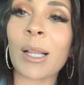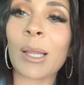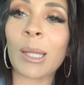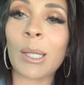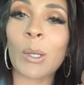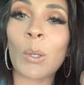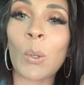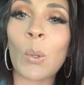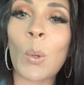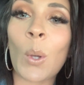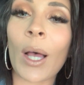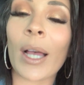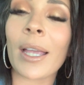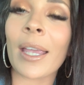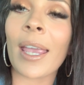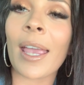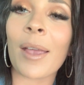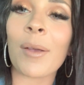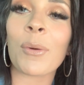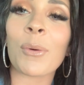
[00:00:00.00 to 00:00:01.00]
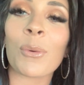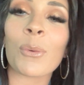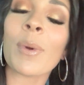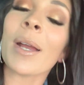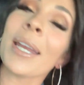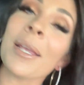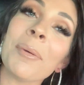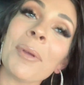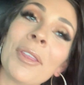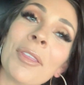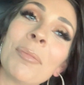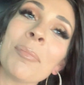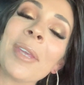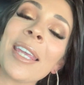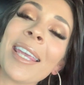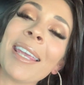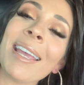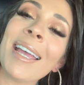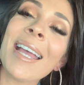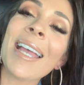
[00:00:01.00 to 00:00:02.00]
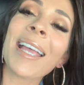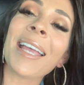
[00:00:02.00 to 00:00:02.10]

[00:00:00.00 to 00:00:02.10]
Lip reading: little get ready with me.